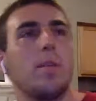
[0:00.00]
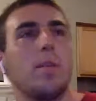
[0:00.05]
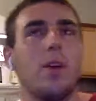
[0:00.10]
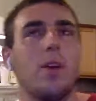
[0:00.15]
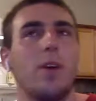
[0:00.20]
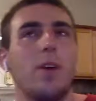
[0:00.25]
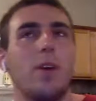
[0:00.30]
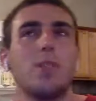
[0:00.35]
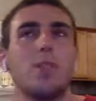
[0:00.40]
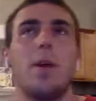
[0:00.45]

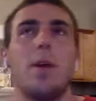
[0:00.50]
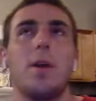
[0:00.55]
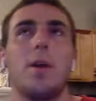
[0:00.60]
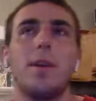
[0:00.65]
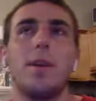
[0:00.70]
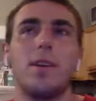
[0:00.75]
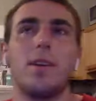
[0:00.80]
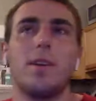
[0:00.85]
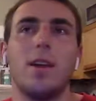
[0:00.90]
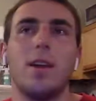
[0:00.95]
also I
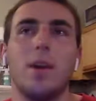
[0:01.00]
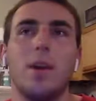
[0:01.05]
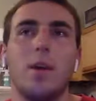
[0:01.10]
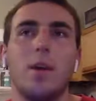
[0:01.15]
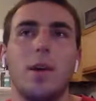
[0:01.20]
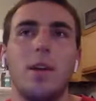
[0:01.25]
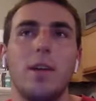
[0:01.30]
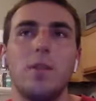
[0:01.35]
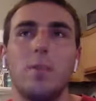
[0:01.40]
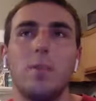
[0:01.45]
think
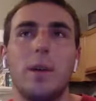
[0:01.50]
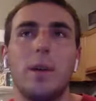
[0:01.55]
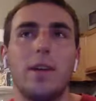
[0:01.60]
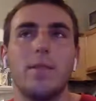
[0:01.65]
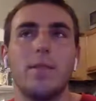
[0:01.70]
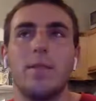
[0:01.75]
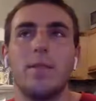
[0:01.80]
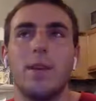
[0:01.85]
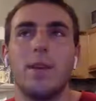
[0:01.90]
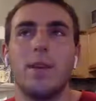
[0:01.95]
he's
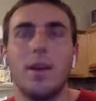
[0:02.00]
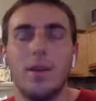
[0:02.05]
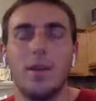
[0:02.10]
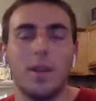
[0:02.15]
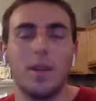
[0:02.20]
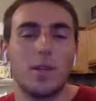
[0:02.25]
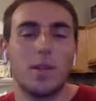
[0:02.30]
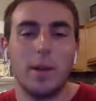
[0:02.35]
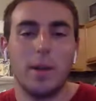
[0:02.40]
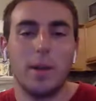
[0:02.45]
been
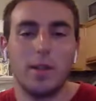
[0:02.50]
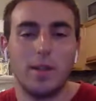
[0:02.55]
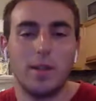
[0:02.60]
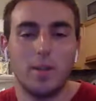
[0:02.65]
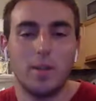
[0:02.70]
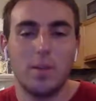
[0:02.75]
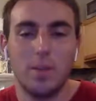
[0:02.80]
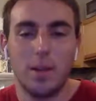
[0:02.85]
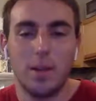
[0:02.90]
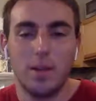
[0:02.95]
expected
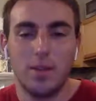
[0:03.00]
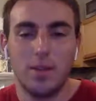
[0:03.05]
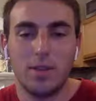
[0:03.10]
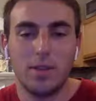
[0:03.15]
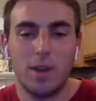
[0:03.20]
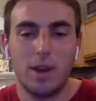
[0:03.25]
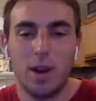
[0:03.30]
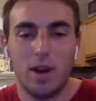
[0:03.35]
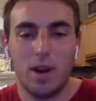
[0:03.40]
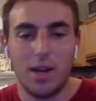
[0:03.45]
to be a
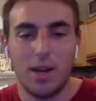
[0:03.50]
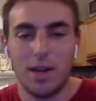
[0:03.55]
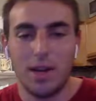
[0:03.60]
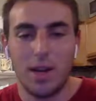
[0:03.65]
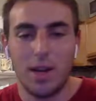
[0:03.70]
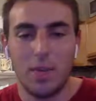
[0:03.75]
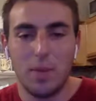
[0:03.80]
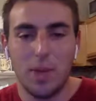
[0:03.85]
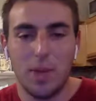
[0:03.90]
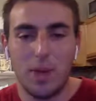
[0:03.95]
star in the
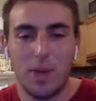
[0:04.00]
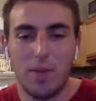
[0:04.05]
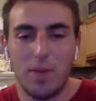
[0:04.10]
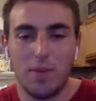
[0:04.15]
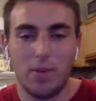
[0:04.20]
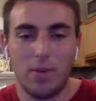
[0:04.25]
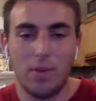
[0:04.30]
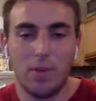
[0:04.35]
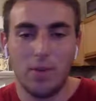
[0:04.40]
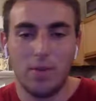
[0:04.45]
NBA
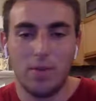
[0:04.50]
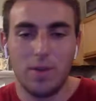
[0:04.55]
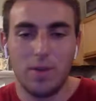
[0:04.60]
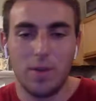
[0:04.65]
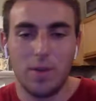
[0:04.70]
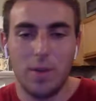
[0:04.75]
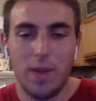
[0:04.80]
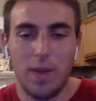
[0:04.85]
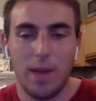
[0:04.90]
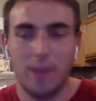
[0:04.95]
for the
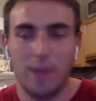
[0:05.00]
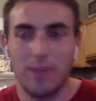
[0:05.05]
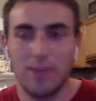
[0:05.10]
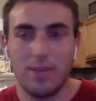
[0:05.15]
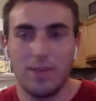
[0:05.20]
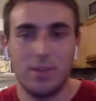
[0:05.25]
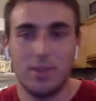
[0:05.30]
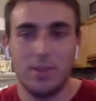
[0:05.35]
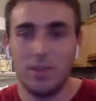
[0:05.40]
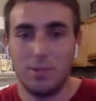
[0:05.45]
past
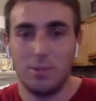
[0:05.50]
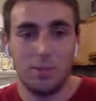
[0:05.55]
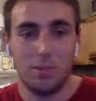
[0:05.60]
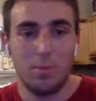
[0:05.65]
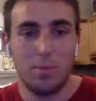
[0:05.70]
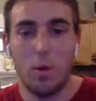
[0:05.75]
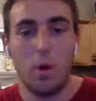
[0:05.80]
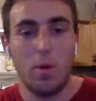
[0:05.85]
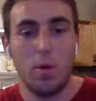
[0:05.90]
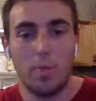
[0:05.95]
since he was
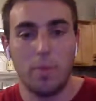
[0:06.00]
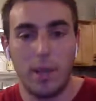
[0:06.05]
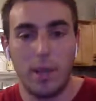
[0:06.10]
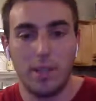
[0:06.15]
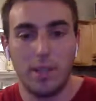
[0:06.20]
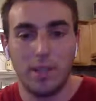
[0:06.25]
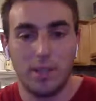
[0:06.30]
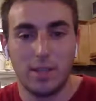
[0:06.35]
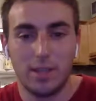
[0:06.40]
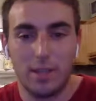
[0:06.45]
born,
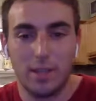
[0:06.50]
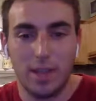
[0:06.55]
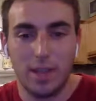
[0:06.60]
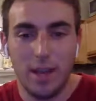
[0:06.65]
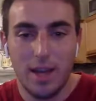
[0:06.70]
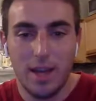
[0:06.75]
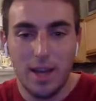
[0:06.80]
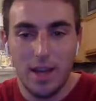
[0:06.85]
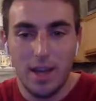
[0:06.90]
basically.